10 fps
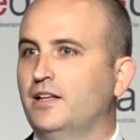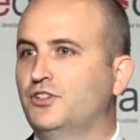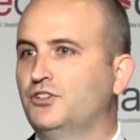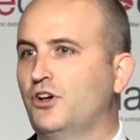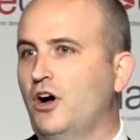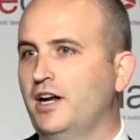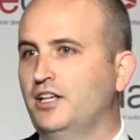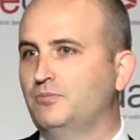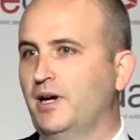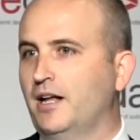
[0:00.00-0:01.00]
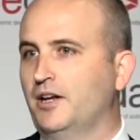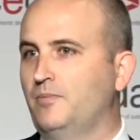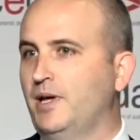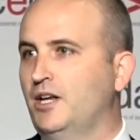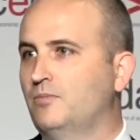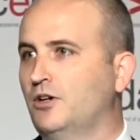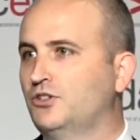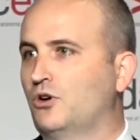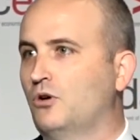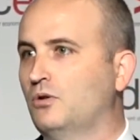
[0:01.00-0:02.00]
and society has been underpinned by
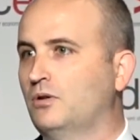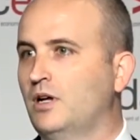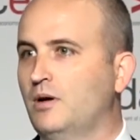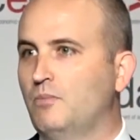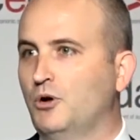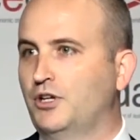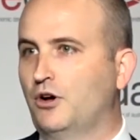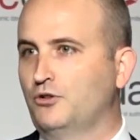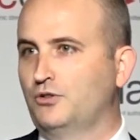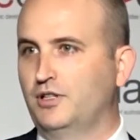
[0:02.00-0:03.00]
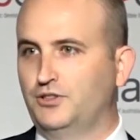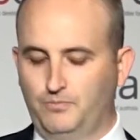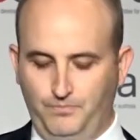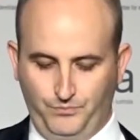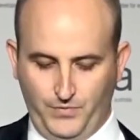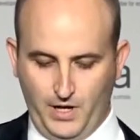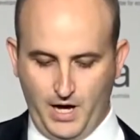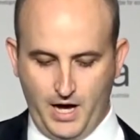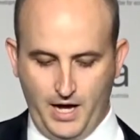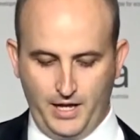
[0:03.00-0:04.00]
strong multiculturalism
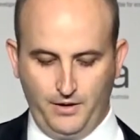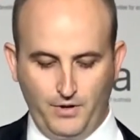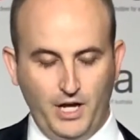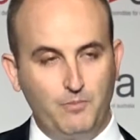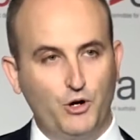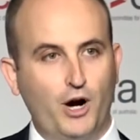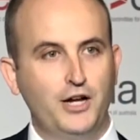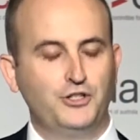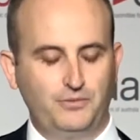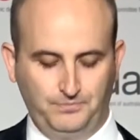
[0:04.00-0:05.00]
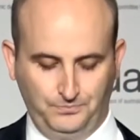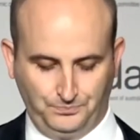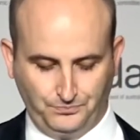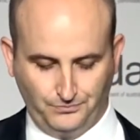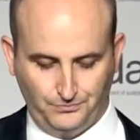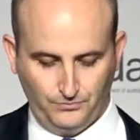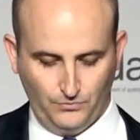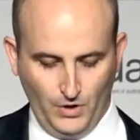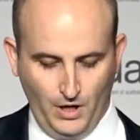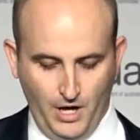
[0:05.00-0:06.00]
and immigration.
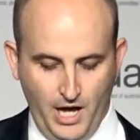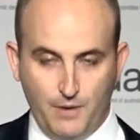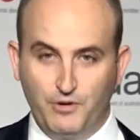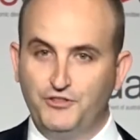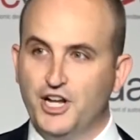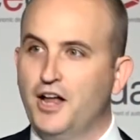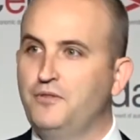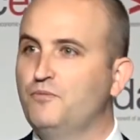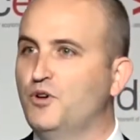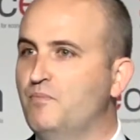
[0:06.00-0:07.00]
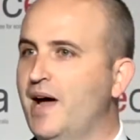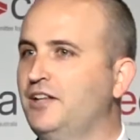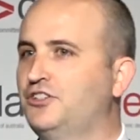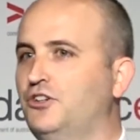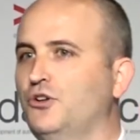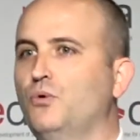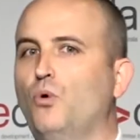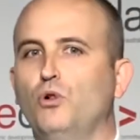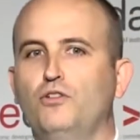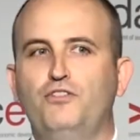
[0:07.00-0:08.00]
And we've managed to do
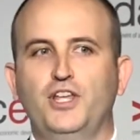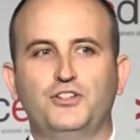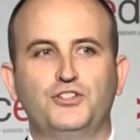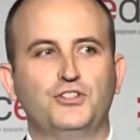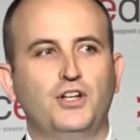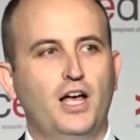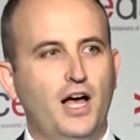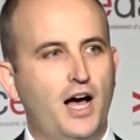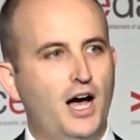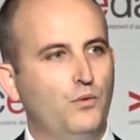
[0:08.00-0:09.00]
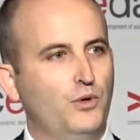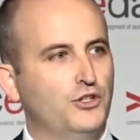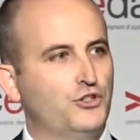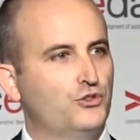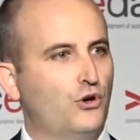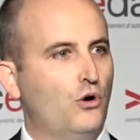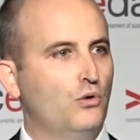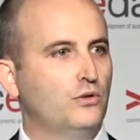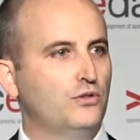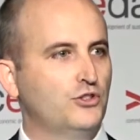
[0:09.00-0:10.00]
all of this with a
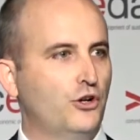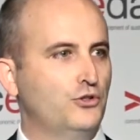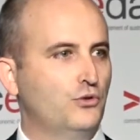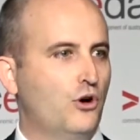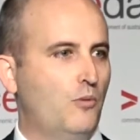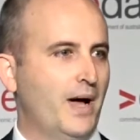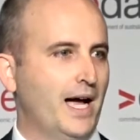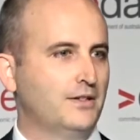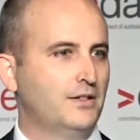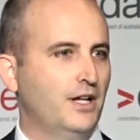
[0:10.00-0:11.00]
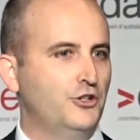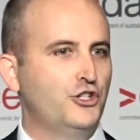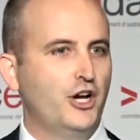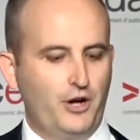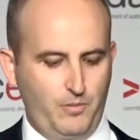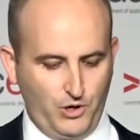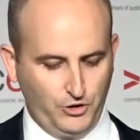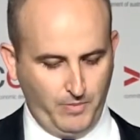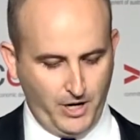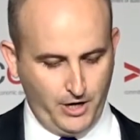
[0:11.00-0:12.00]
strong social compact and sharing
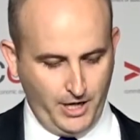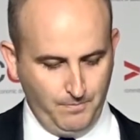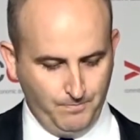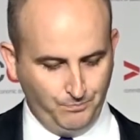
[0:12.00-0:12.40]
prosperity.